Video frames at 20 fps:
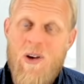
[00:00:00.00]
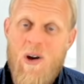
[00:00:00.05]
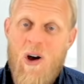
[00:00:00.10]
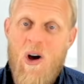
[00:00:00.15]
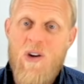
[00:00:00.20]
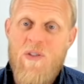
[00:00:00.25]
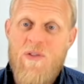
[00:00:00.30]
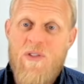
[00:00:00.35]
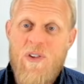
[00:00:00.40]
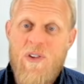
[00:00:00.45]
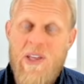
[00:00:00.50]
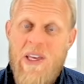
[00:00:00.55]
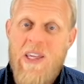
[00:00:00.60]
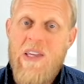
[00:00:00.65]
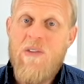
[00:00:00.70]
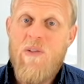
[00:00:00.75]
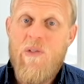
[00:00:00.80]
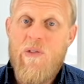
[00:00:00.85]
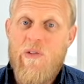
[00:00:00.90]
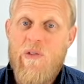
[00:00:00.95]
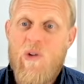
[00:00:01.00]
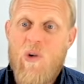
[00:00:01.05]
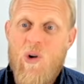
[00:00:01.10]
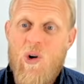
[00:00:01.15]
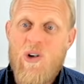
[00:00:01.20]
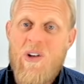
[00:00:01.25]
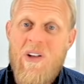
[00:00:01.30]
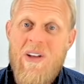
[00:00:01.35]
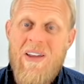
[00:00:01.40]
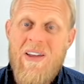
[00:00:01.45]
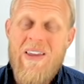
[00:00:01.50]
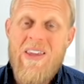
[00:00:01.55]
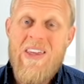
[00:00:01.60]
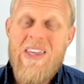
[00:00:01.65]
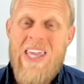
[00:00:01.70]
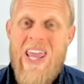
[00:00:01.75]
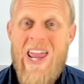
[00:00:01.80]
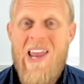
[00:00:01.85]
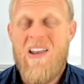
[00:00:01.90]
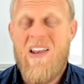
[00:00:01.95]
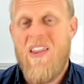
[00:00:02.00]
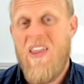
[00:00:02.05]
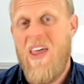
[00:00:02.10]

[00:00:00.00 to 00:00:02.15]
Hopefully, Ford get